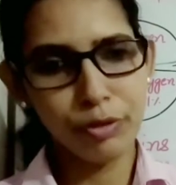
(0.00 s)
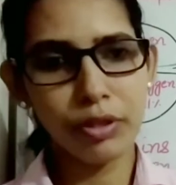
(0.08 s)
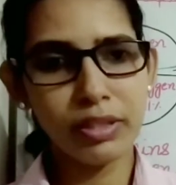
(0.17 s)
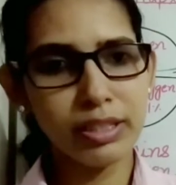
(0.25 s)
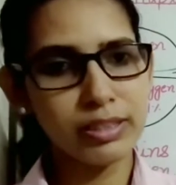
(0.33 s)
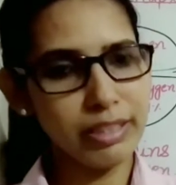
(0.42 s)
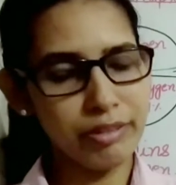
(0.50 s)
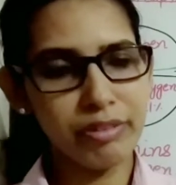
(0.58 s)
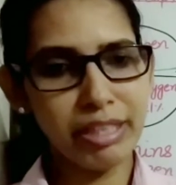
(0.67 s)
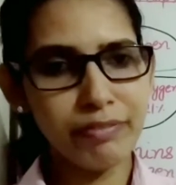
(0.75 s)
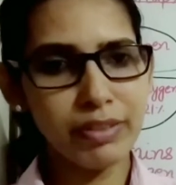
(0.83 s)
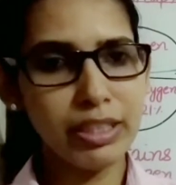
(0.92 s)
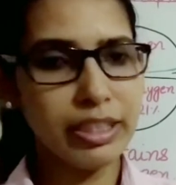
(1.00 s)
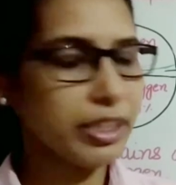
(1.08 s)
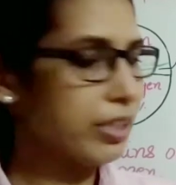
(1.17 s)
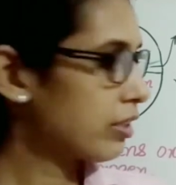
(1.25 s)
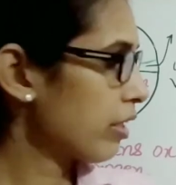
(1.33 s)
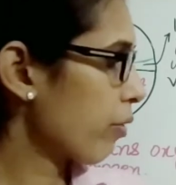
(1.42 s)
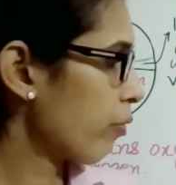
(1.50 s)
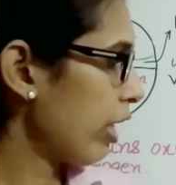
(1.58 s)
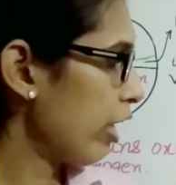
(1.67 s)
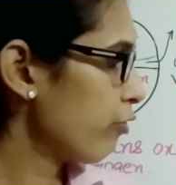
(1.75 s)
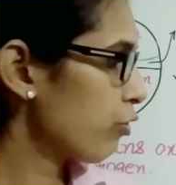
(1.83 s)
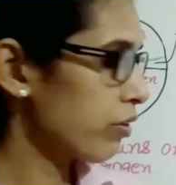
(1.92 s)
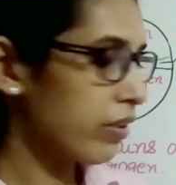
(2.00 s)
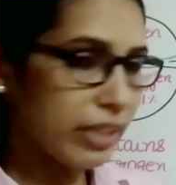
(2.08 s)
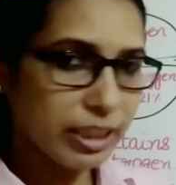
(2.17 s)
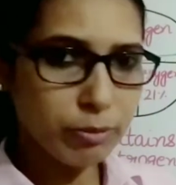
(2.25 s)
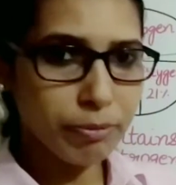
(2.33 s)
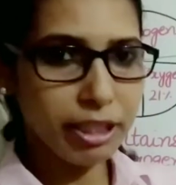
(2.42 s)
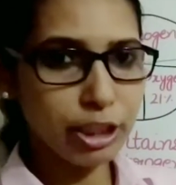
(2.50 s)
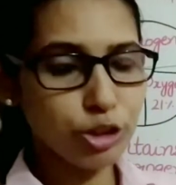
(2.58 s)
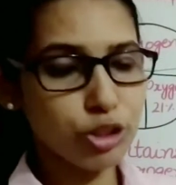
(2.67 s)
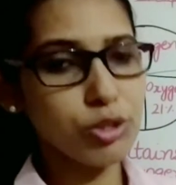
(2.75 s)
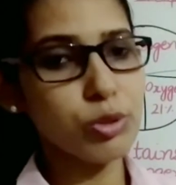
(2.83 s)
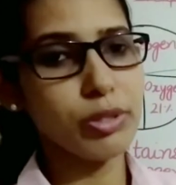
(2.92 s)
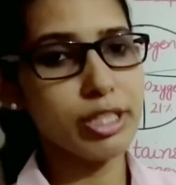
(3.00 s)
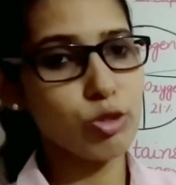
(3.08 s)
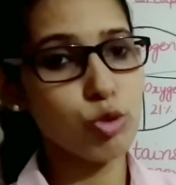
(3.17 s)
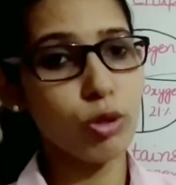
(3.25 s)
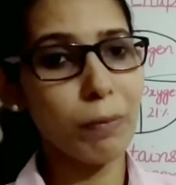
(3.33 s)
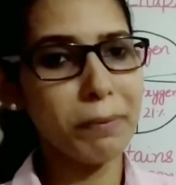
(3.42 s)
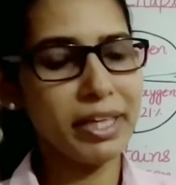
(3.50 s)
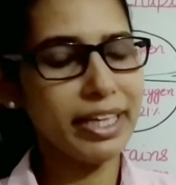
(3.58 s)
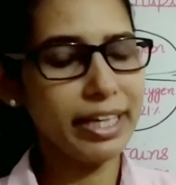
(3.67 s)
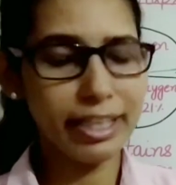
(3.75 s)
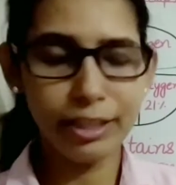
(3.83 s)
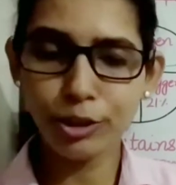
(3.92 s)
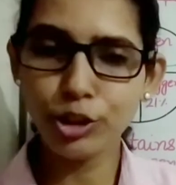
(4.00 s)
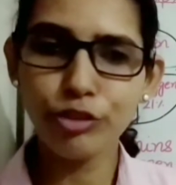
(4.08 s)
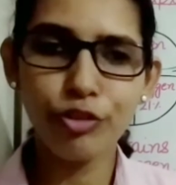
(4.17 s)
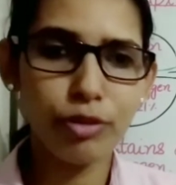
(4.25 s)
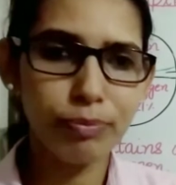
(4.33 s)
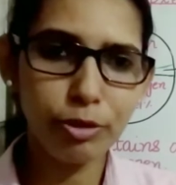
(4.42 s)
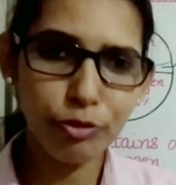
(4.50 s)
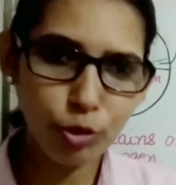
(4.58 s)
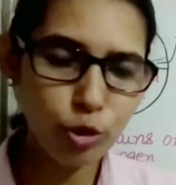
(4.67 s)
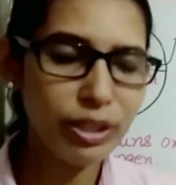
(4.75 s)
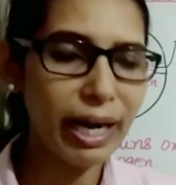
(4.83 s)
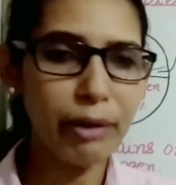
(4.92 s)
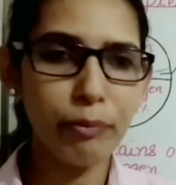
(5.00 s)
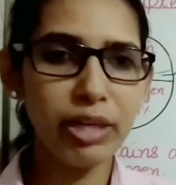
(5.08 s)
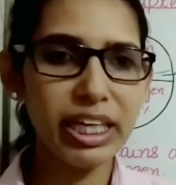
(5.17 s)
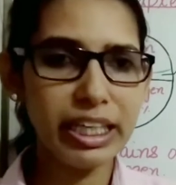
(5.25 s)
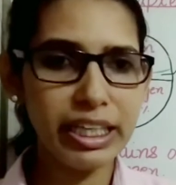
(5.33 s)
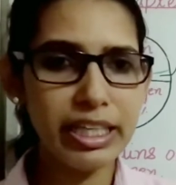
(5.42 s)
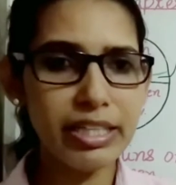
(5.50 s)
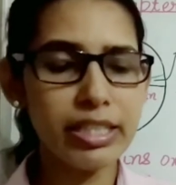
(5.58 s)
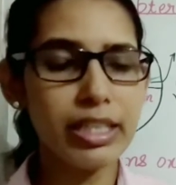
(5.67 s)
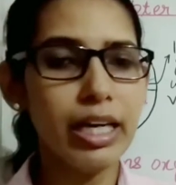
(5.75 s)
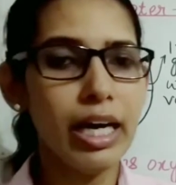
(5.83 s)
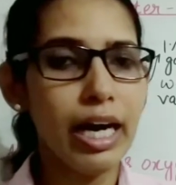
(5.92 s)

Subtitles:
for the survival. It is required for the respiration, so as to obtain energy from the food that we eat.